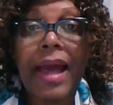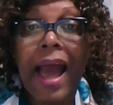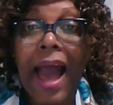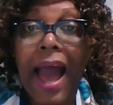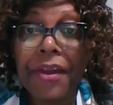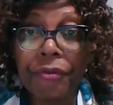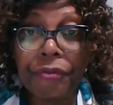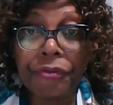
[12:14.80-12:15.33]

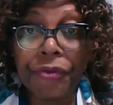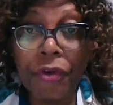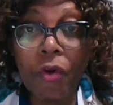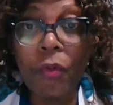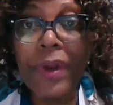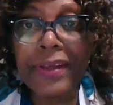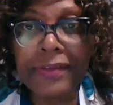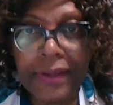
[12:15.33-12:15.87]
And a few
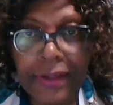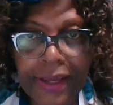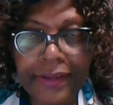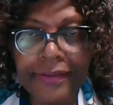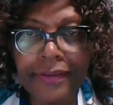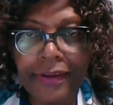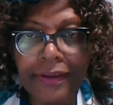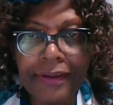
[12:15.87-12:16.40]
weeks
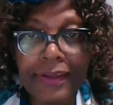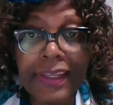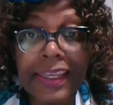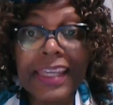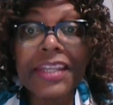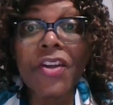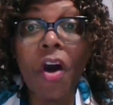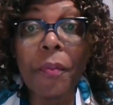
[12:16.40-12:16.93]
later,
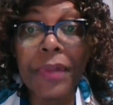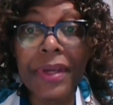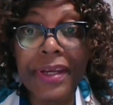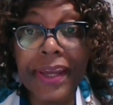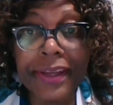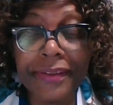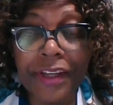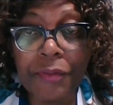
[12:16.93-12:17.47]
he
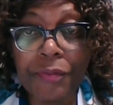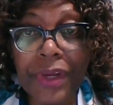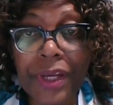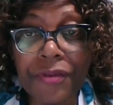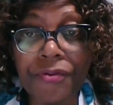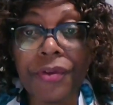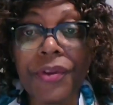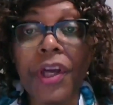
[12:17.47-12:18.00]
nominated me
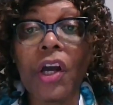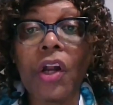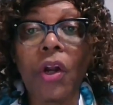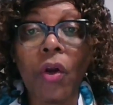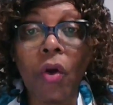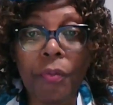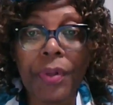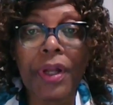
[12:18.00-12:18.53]
for the
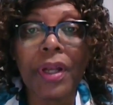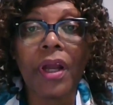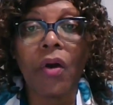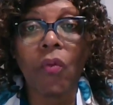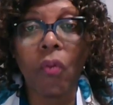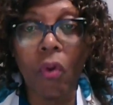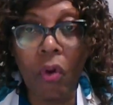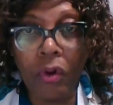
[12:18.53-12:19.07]
Global
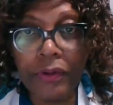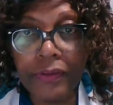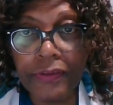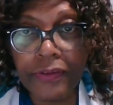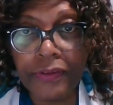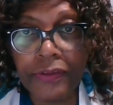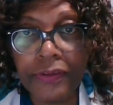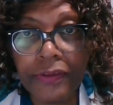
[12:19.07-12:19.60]

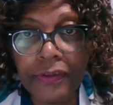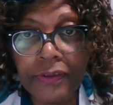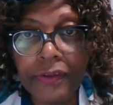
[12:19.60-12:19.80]
Awards